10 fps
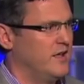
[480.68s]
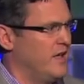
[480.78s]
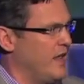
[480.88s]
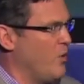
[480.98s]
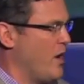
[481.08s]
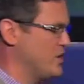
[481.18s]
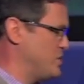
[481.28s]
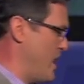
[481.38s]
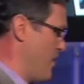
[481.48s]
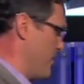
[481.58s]
And I want to
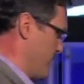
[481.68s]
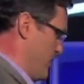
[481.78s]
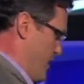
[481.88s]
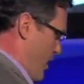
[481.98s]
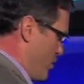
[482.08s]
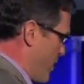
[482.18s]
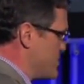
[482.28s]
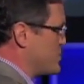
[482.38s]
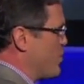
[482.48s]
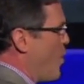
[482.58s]
share a great
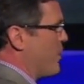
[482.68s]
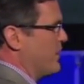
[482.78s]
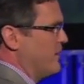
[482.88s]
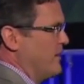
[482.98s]
story